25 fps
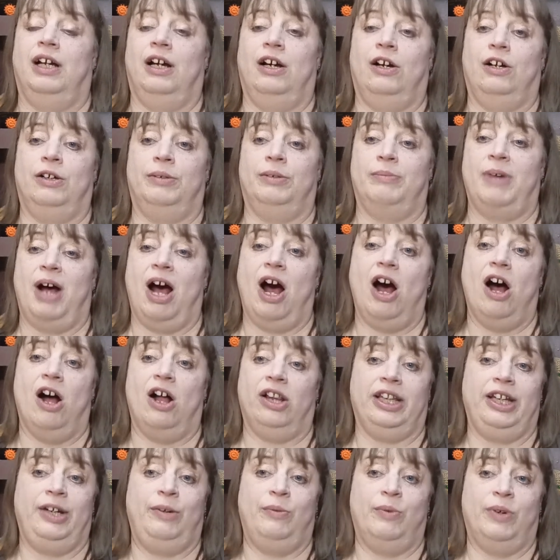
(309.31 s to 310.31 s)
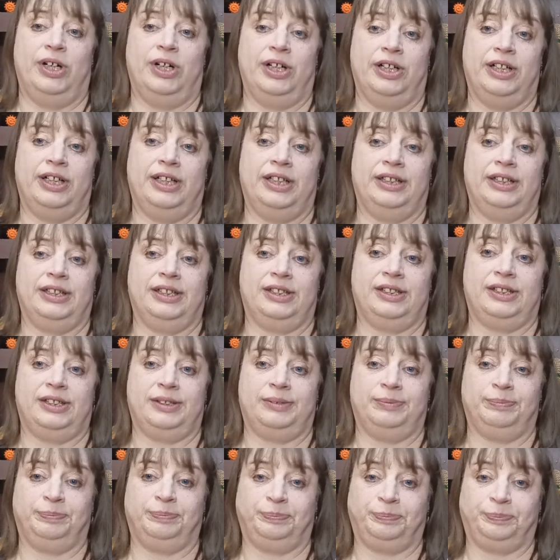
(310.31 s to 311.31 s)
Ollie
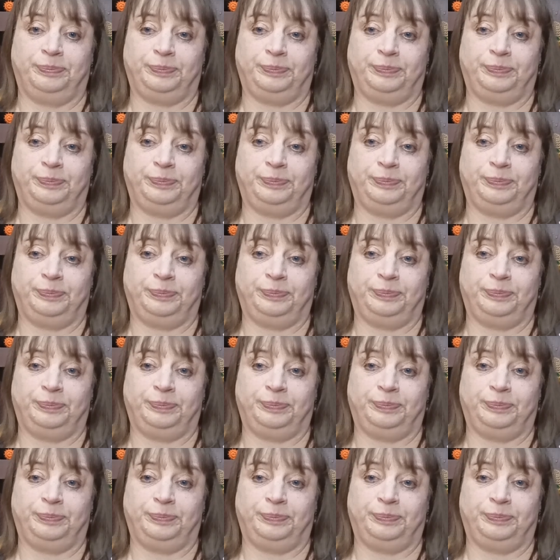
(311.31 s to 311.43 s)
was.